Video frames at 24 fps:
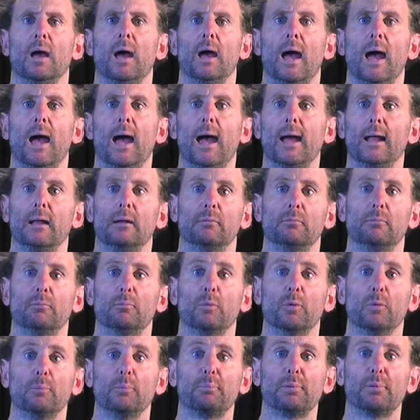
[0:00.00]
And
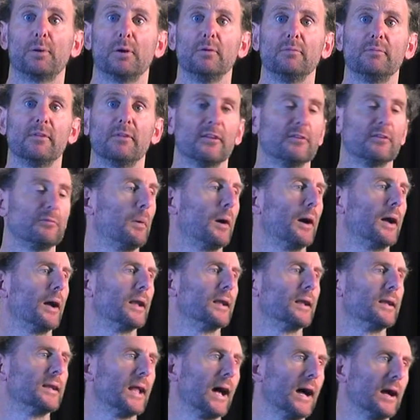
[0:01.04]
we'll prove this by
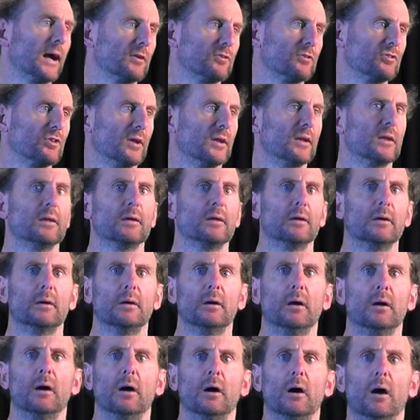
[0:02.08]
induction
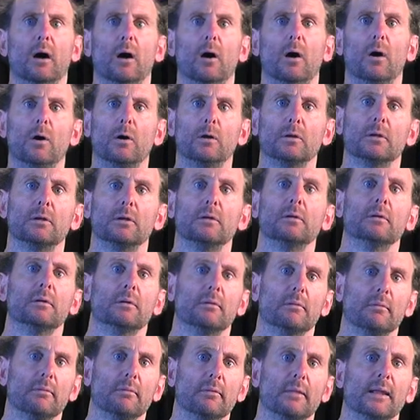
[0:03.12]
on
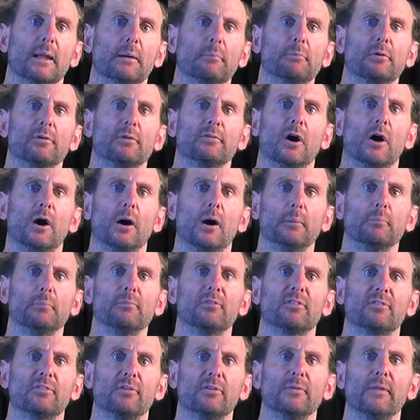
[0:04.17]
the number of times
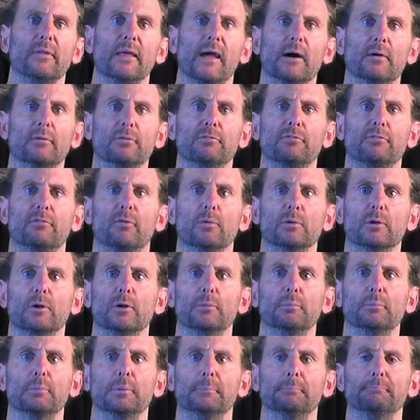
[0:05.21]
through the outer for
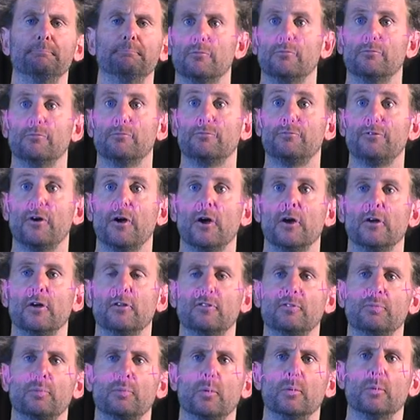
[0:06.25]
loop.
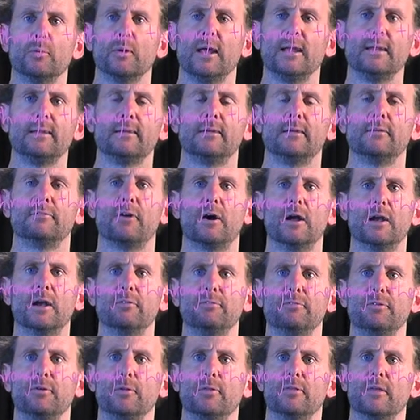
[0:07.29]
First, we'll need to define a
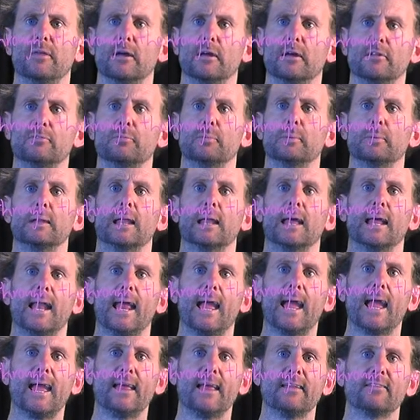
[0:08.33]
few things. We'll let
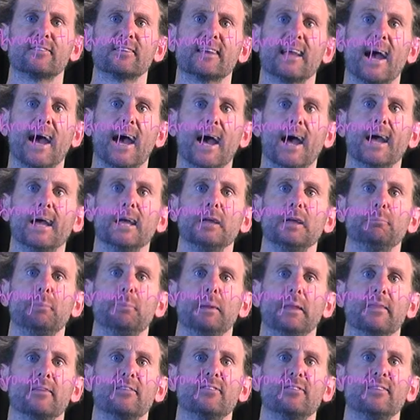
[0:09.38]
Sk be
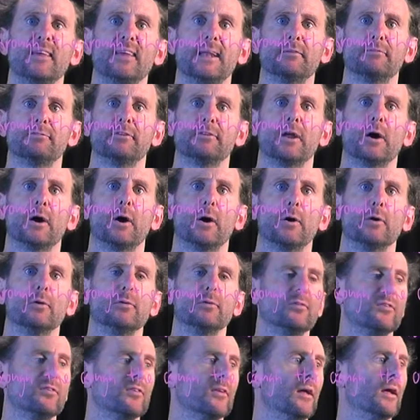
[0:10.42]
the set of
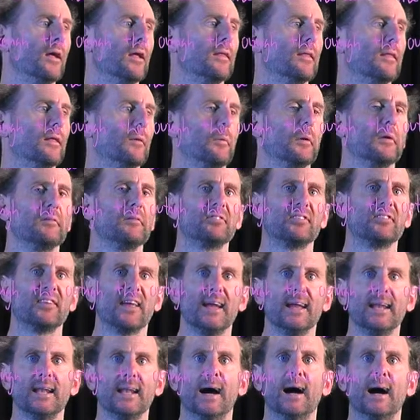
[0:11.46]
nodes that we've
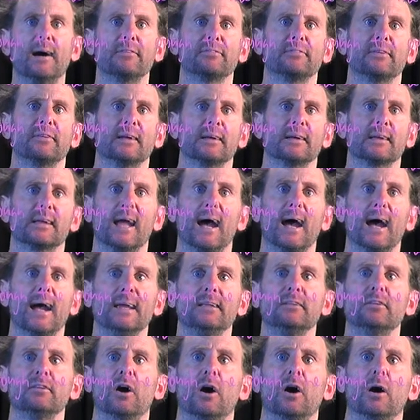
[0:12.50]
seen after k
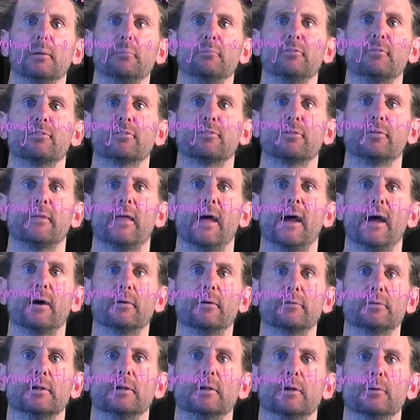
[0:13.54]
times through the
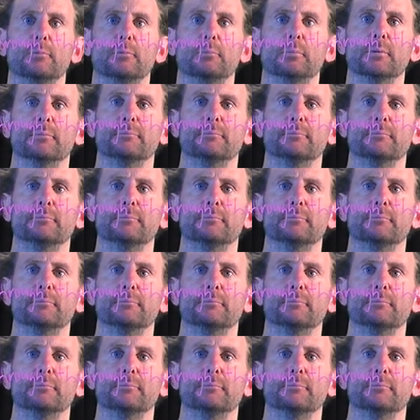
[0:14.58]
outer loop.